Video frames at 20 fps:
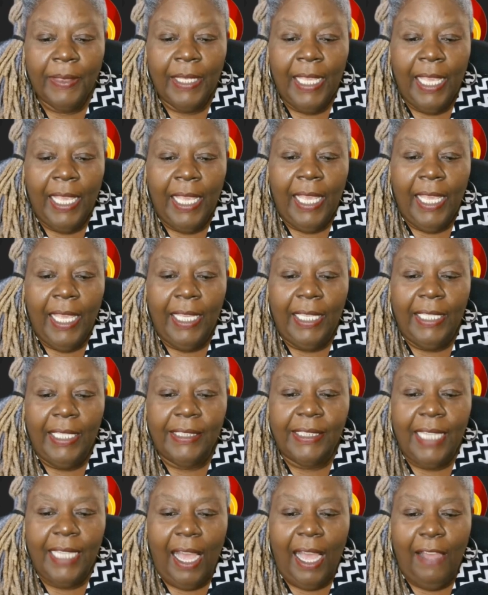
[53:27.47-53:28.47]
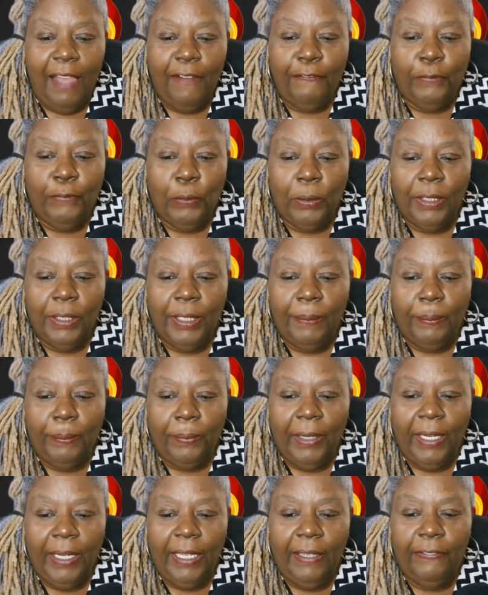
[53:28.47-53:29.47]
is not fully
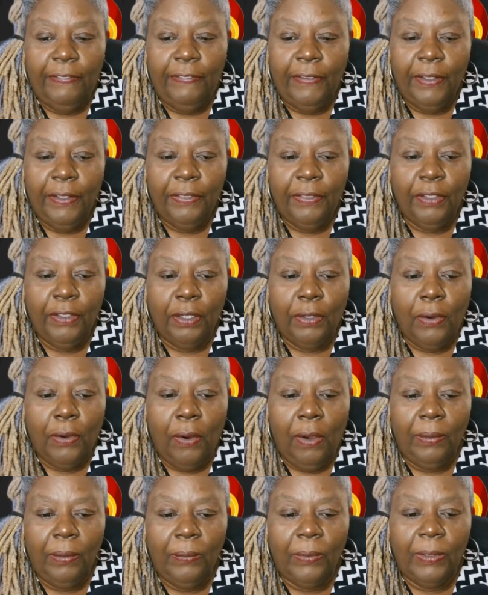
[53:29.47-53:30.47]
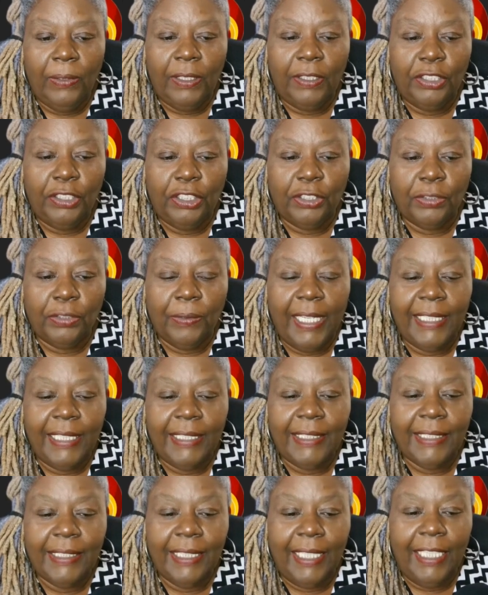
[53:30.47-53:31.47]
briefed. The court will address
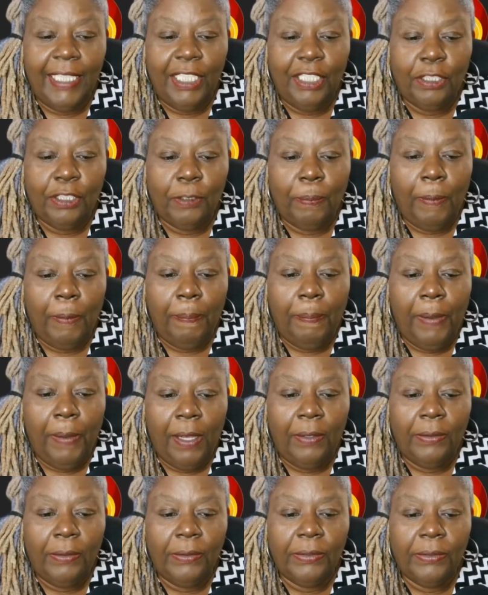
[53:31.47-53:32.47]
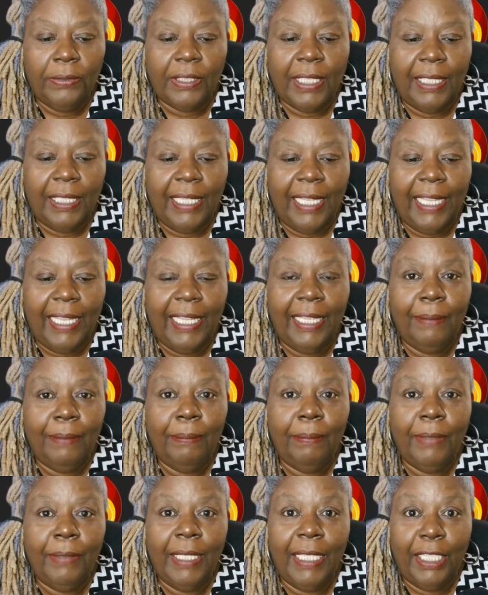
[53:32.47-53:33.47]
each proposed claim
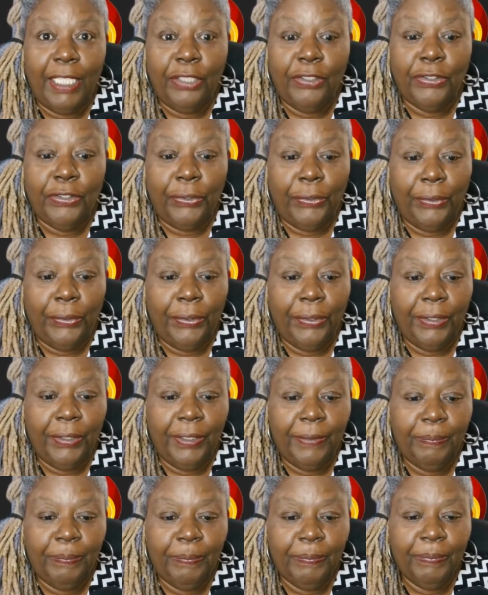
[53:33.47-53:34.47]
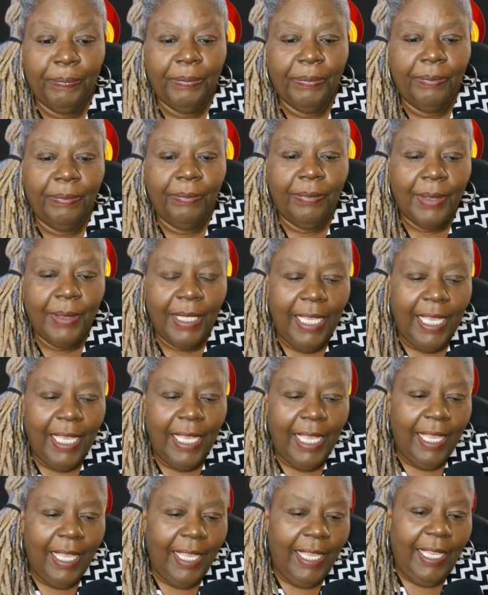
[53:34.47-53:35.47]
in turn.
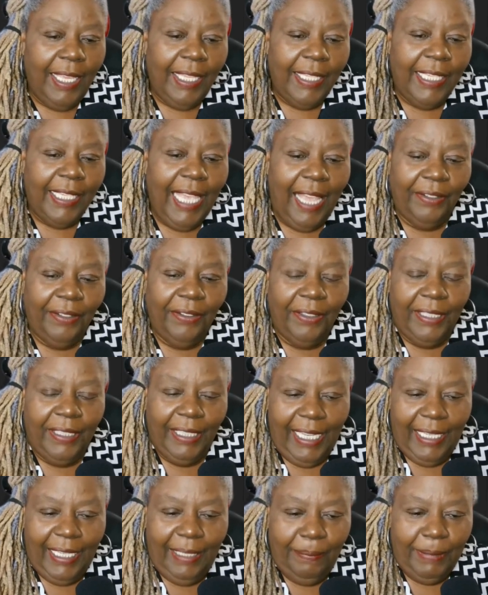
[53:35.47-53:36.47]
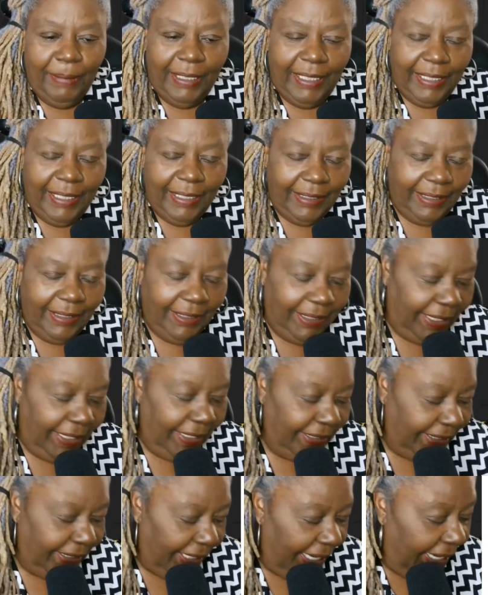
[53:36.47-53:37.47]
Counterclaim against Jakes.
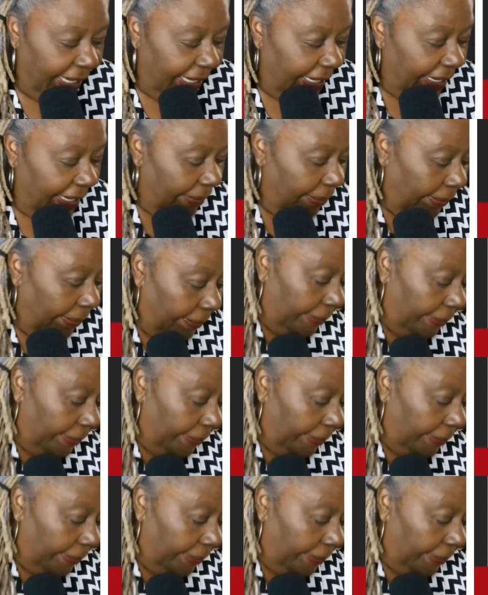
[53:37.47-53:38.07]
Hey, whew.